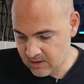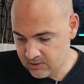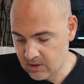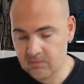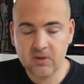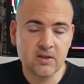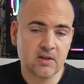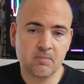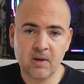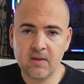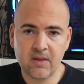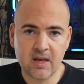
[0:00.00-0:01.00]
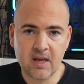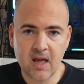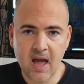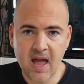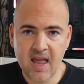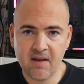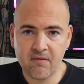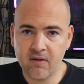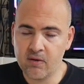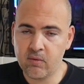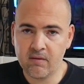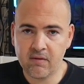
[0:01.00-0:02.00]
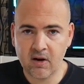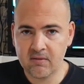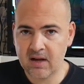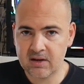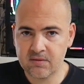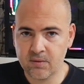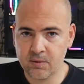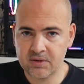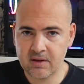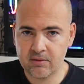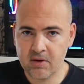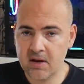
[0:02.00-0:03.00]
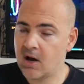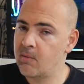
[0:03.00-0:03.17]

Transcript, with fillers: So this has been the A515-43.